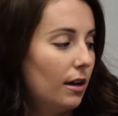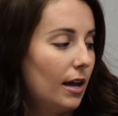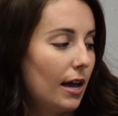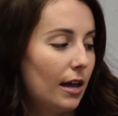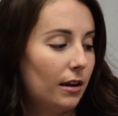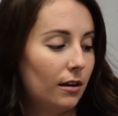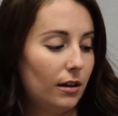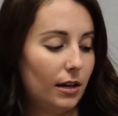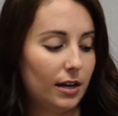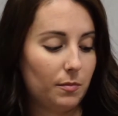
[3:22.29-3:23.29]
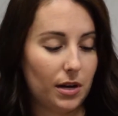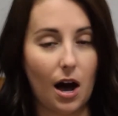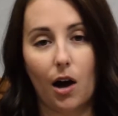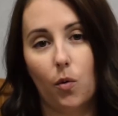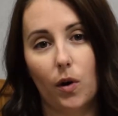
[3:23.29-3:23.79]
And it can be
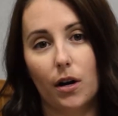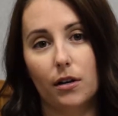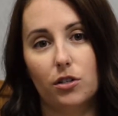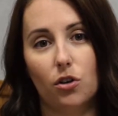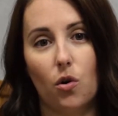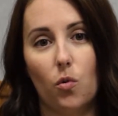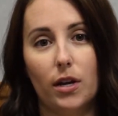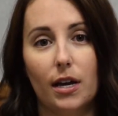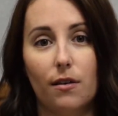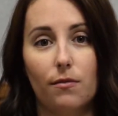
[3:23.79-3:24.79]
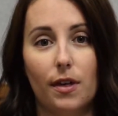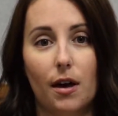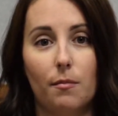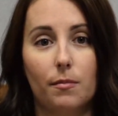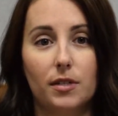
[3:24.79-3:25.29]
awkward, so we gave
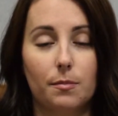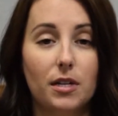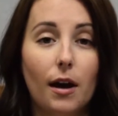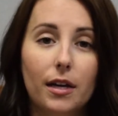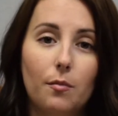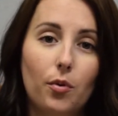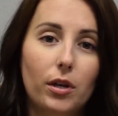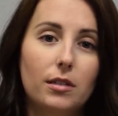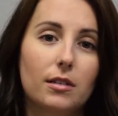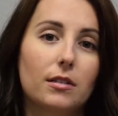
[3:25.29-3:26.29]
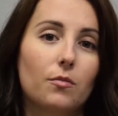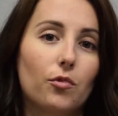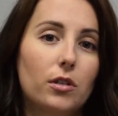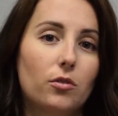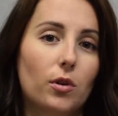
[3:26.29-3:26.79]
them some talking points and some
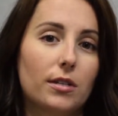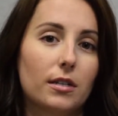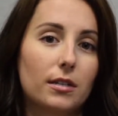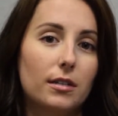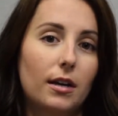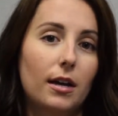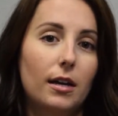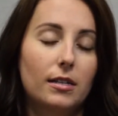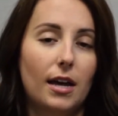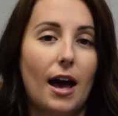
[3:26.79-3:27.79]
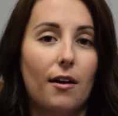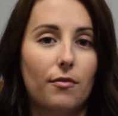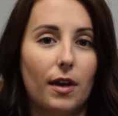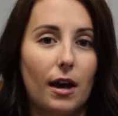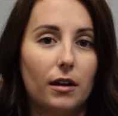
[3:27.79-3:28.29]
resources to have
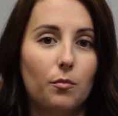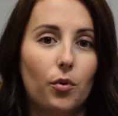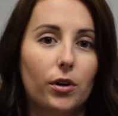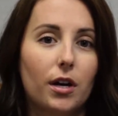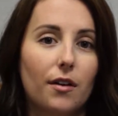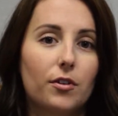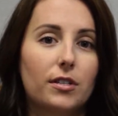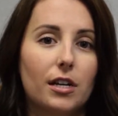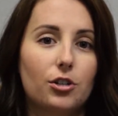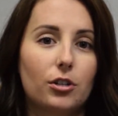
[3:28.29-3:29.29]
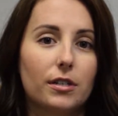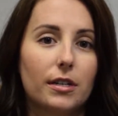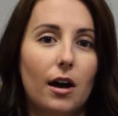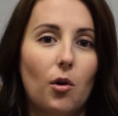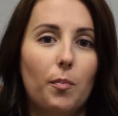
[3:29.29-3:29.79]
that important conversation to
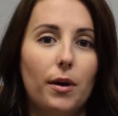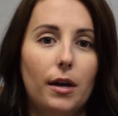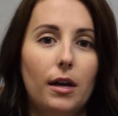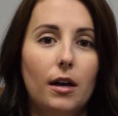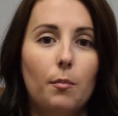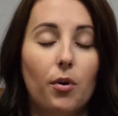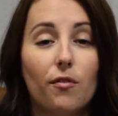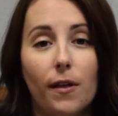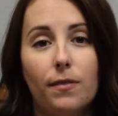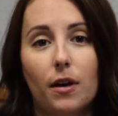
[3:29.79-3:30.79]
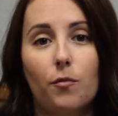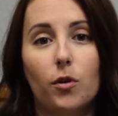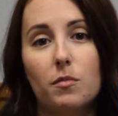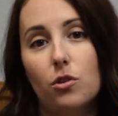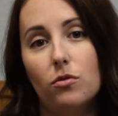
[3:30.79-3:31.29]
help prevent them
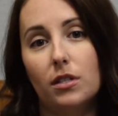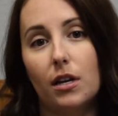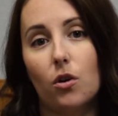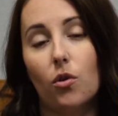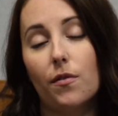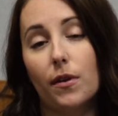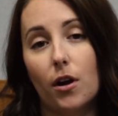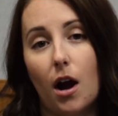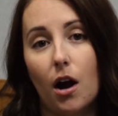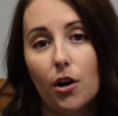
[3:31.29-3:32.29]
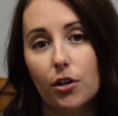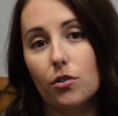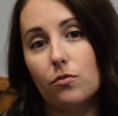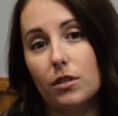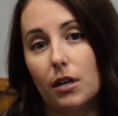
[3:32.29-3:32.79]
from using, or if they are
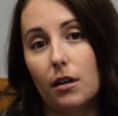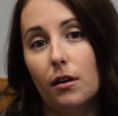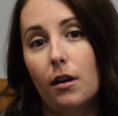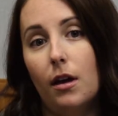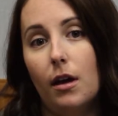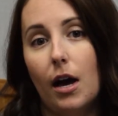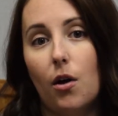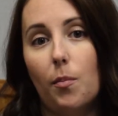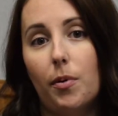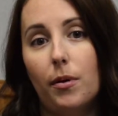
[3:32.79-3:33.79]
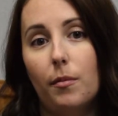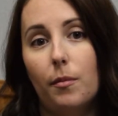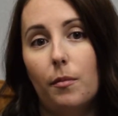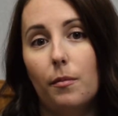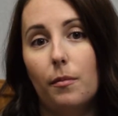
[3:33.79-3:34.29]
using, help
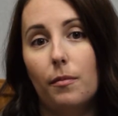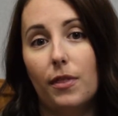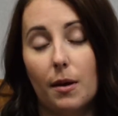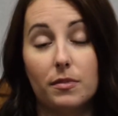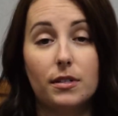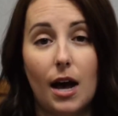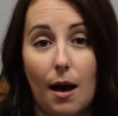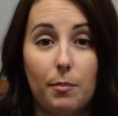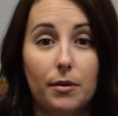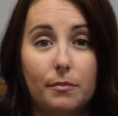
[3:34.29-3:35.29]
them stop.